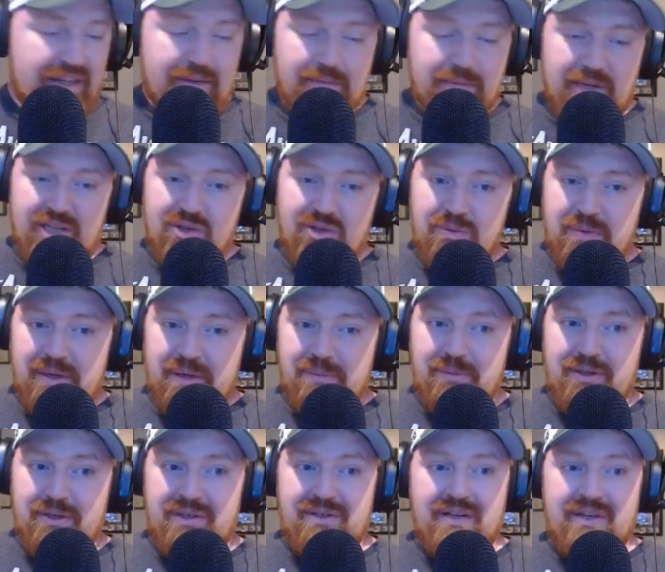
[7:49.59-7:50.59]
Michael
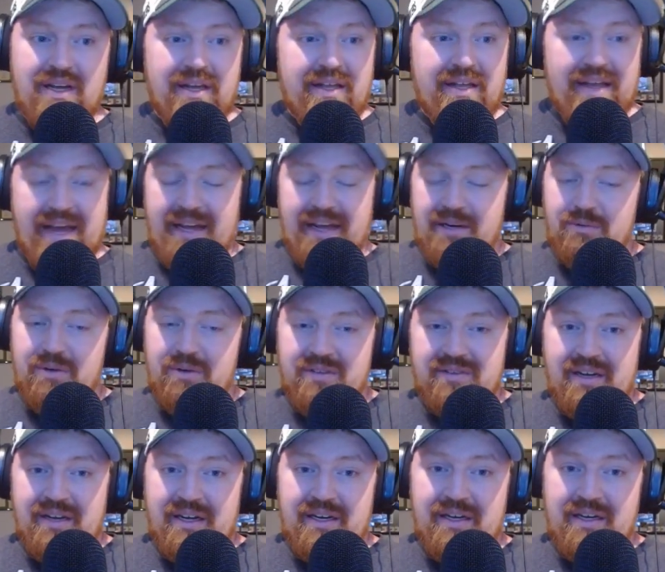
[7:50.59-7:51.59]
Pittman, had to
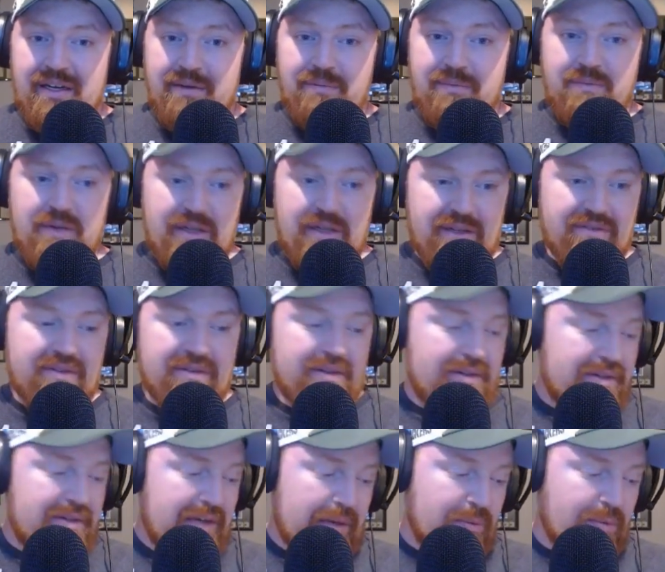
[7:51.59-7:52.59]
re-sign him. He's
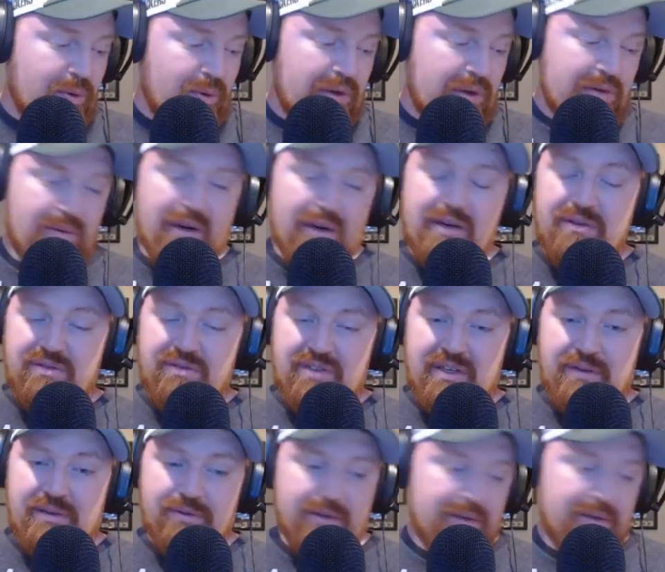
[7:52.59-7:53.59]
their number one wide
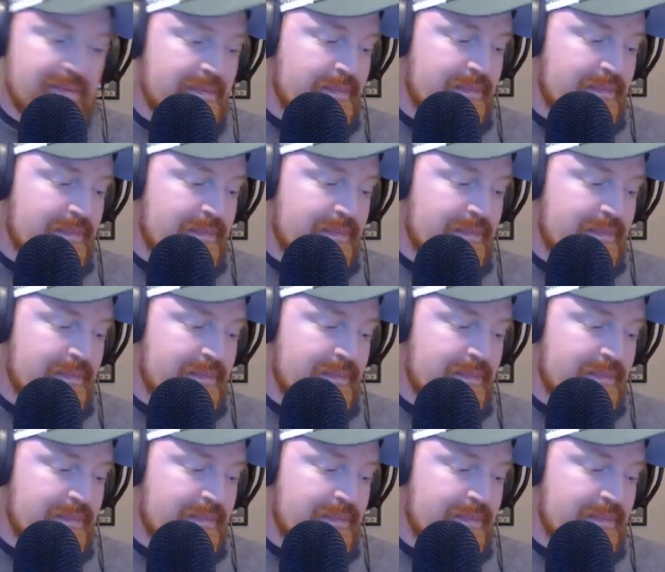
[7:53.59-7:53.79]
receiver.